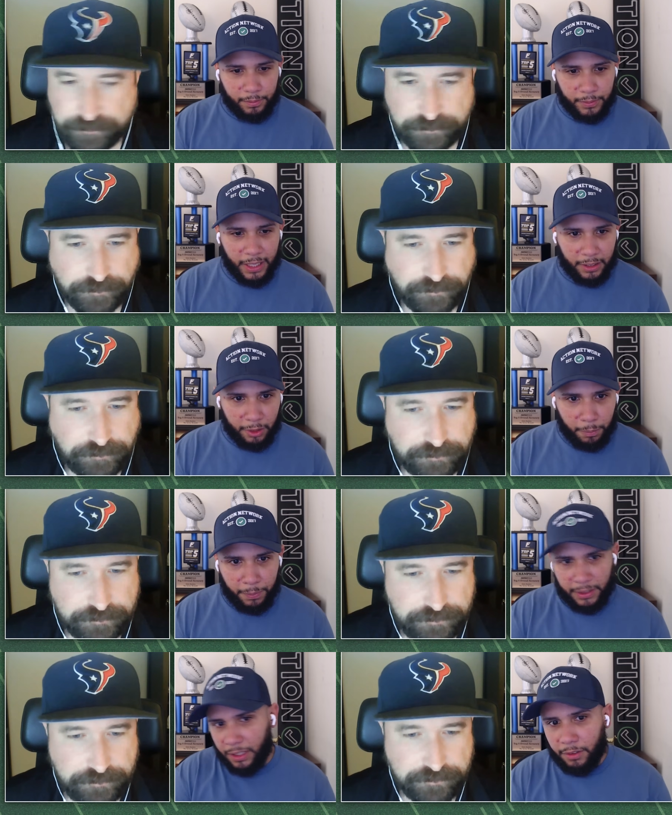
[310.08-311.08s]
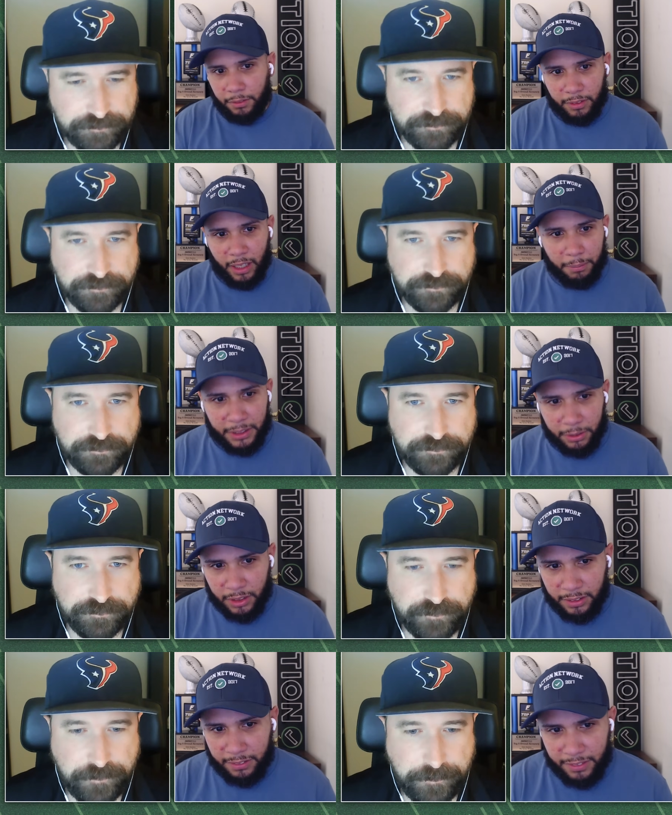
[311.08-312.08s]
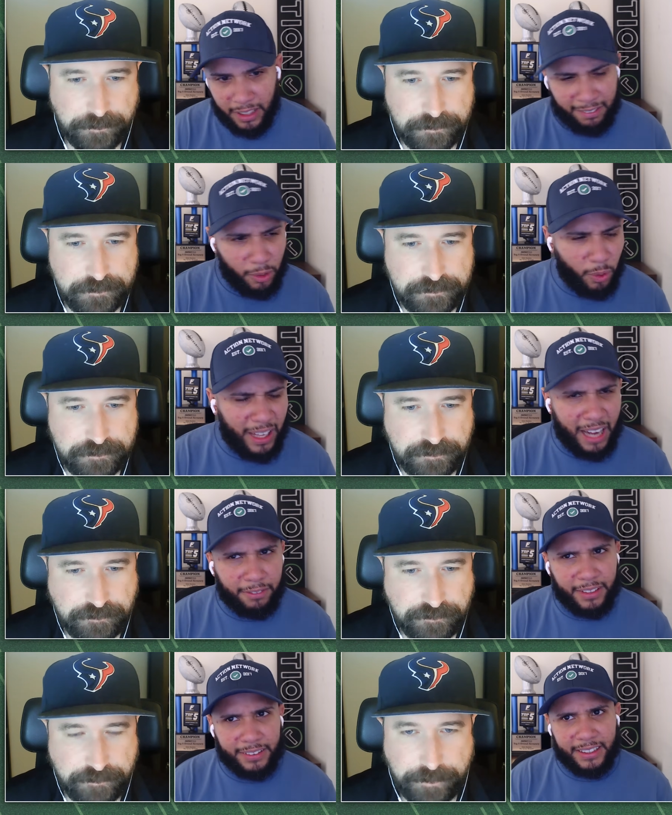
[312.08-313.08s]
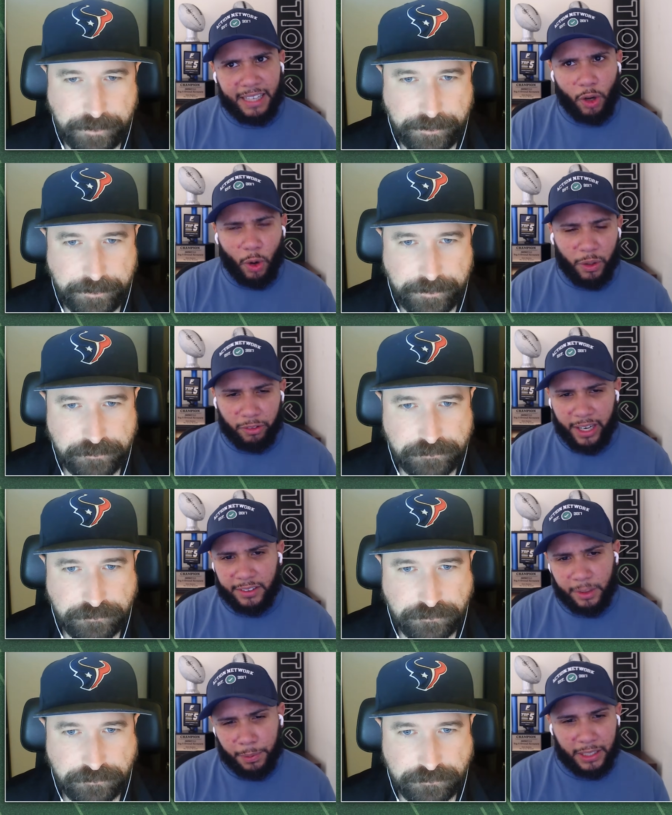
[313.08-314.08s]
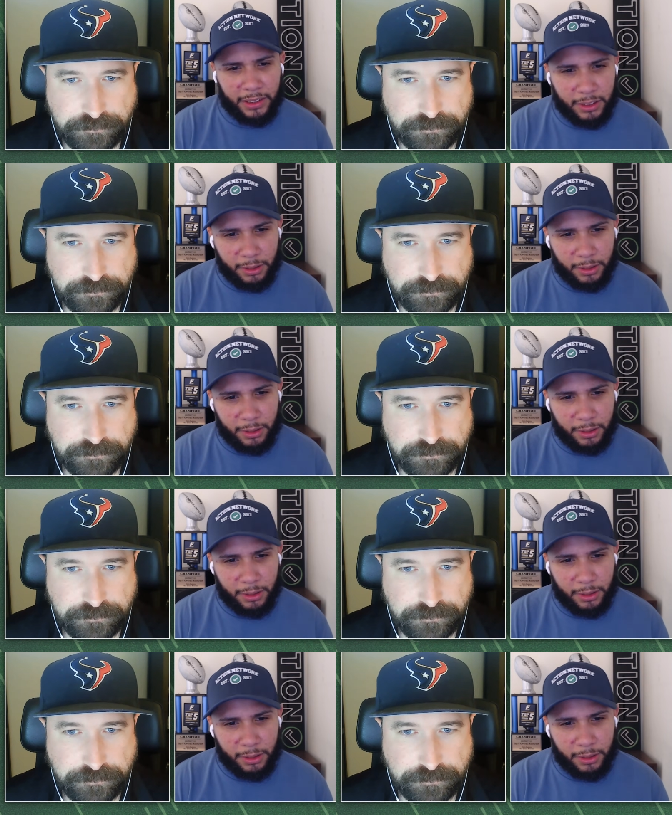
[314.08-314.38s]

Speaker 1: Yeah, yeah. I mean, who do they have? I think they have Owen Wright on the practice